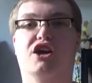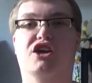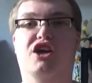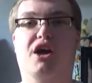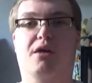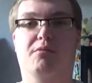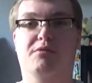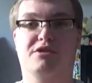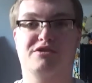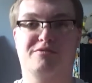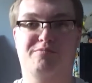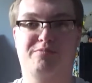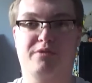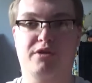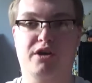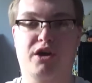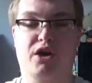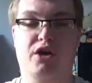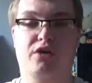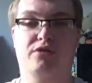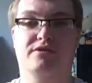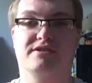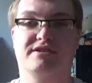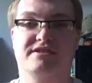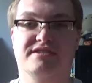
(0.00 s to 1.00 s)
comment
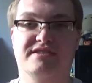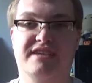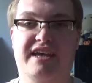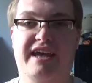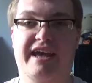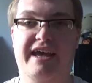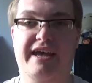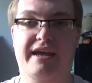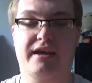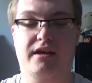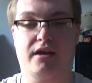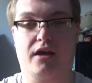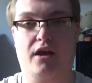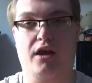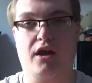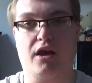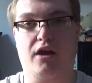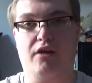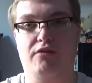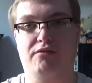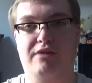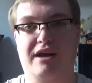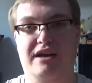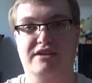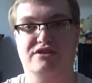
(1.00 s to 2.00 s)
below to say
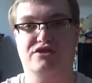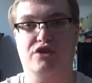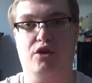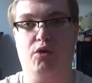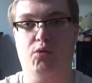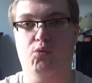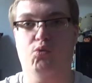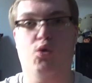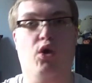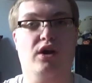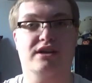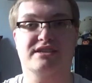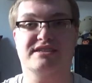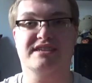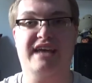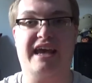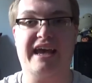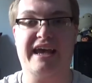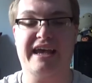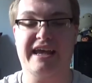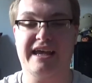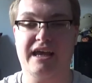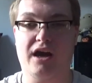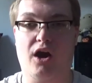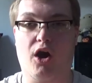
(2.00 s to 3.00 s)
that what
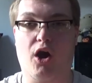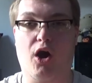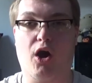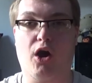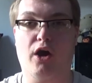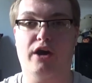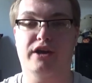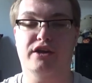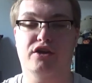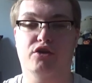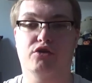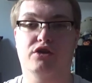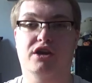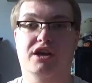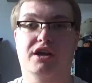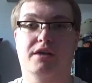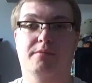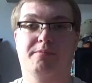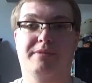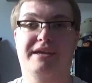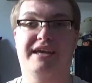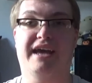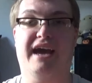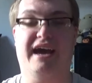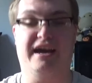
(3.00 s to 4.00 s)
day are you going
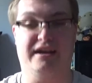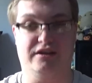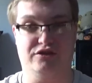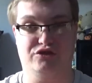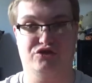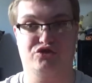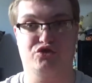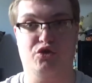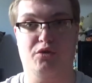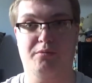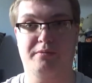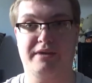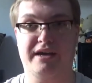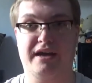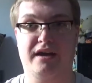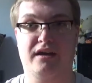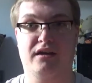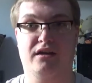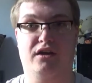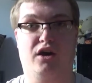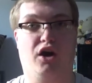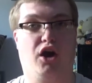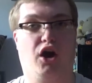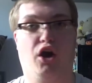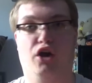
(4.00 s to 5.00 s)
to be at
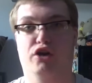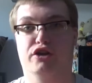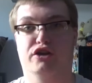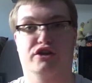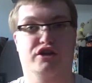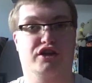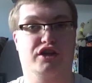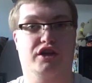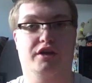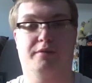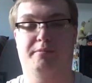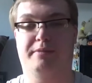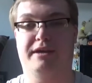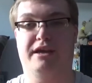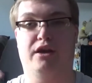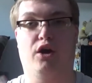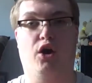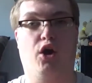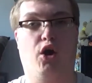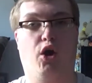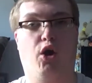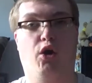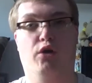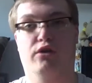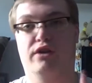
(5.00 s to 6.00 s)
Insomnia? Are you going to be
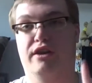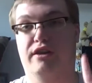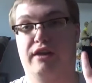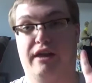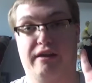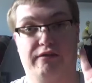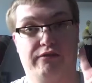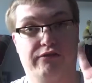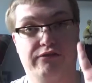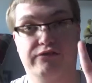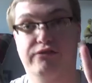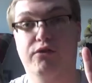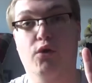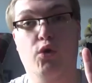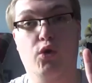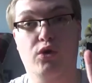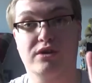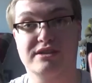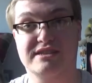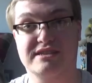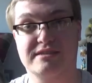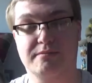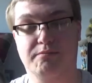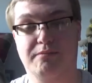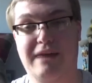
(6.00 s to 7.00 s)
on
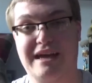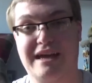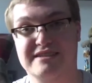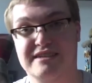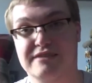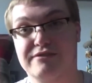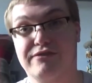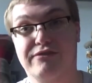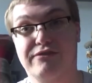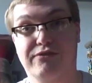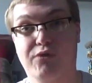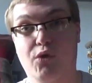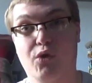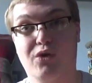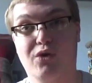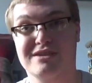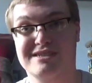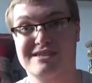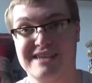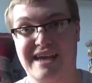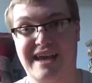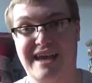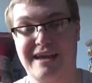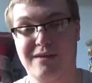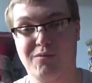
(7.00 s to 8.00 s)
massive four
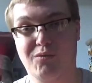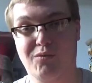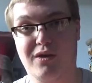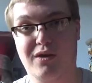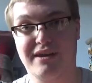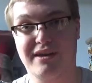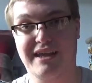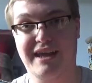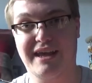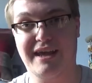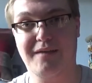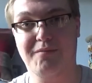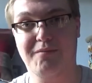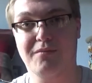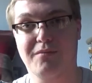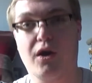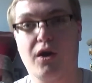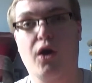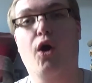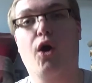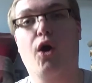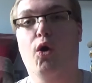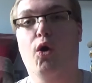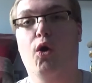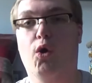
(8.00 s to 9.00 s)
day one here?
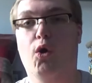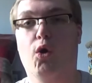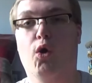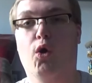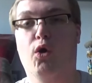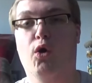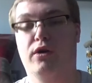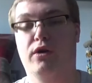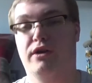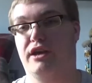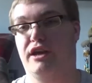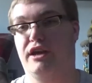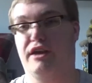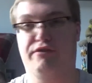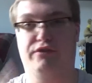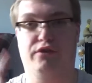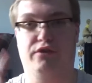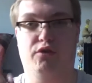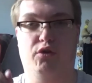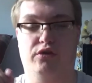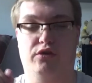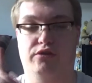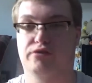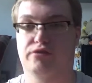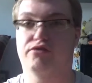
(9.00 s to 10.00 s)
Or if
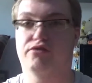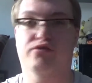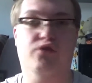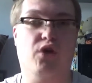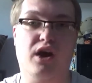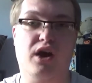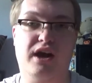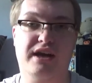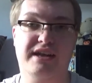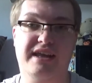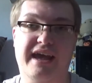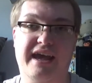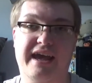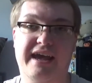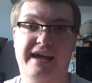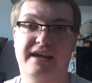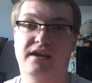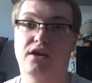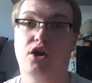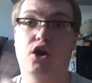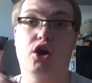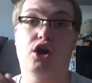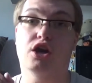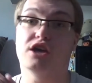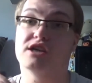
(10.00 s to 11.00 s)
you're on a Friday,
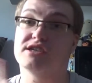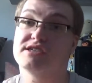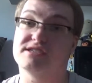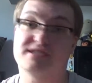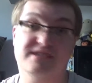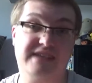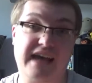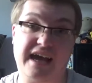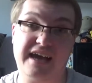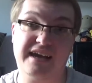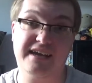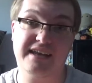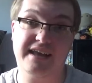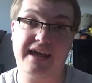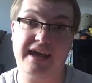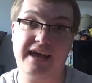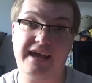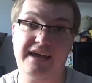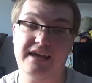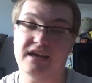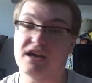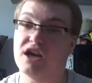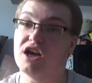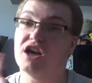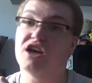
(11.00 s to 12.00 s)

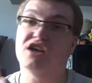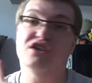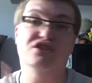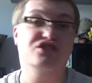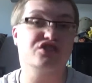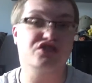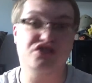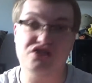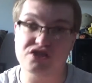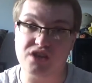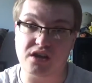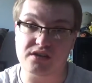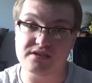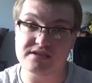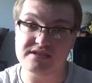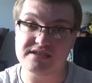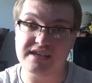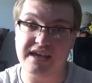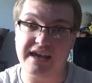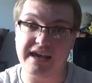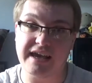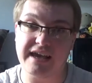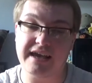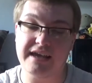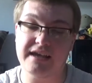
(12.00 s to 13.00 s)
Saturday,
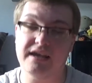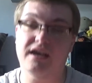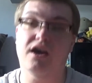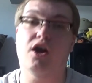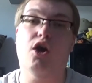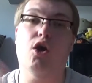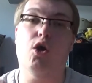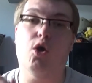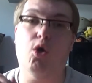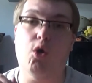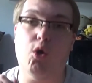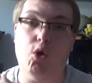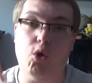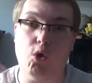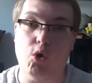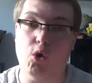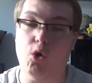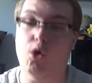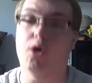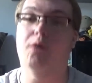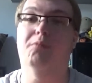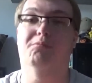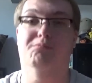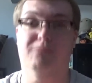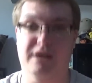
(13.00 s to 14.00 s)
Sunday,
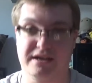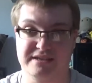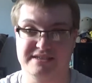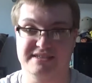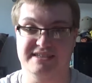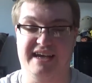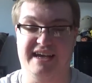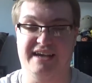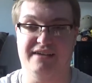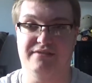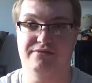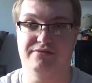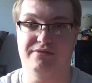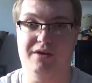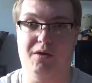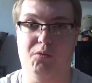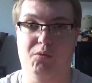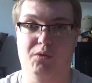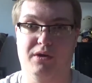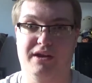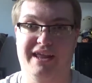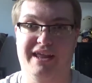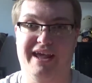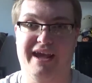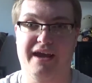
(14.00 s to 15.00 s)
or Monday for
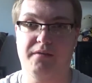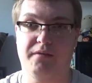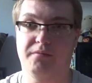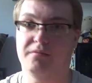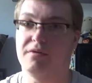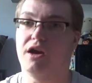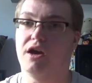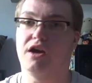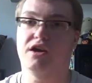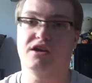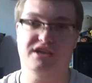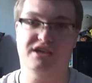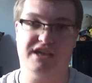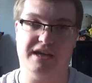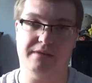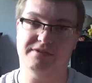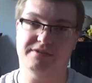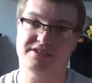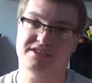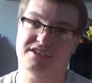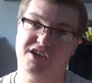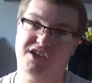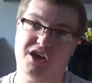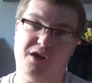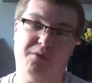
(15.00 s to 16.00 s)
one here. Give
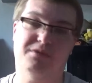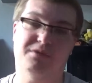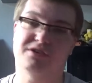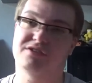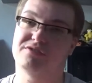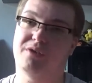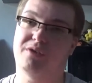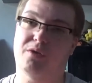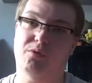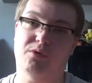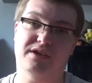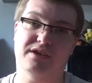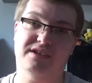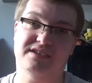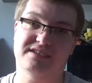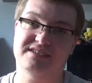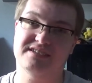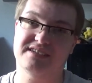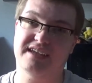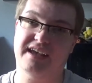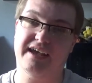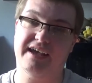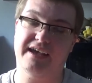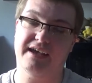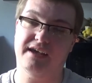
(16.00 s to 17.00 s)
us a comment for one,
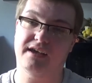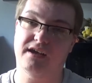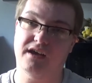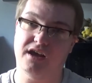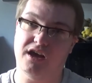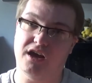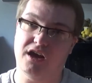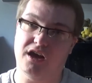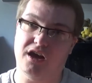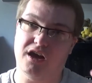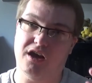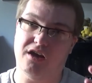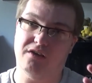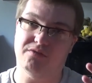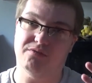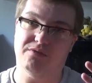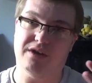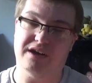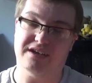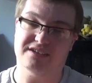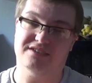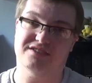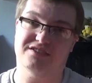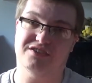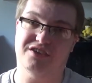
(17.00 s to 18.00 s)
say
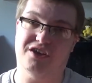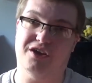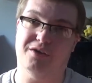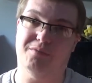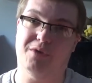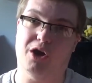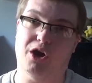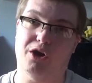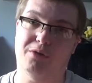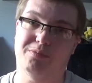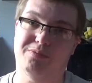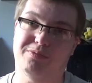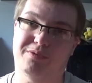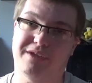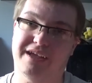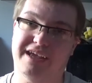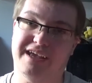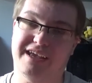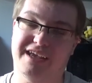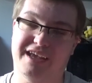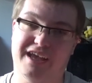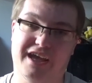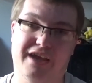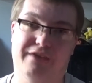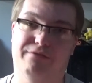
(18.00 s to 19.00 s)
that
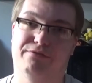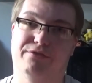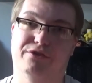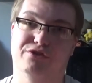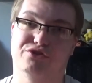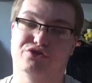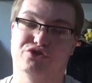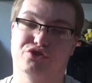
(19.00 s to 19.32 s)
hopefully if you